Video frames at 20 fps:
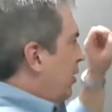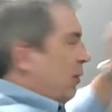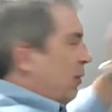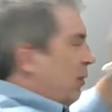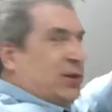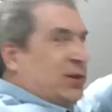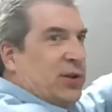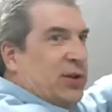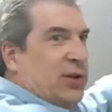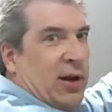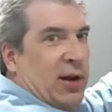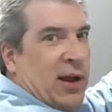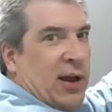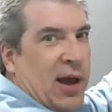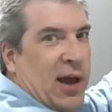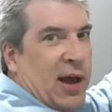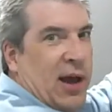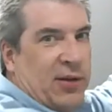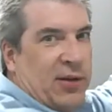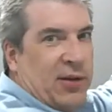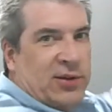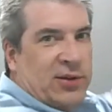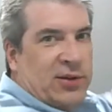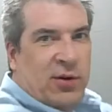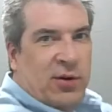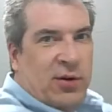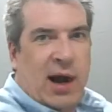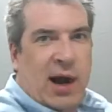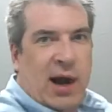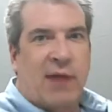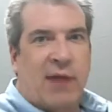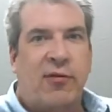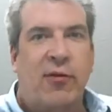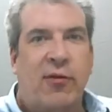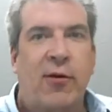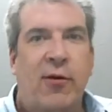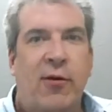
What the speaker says: Richard and the Giraffe.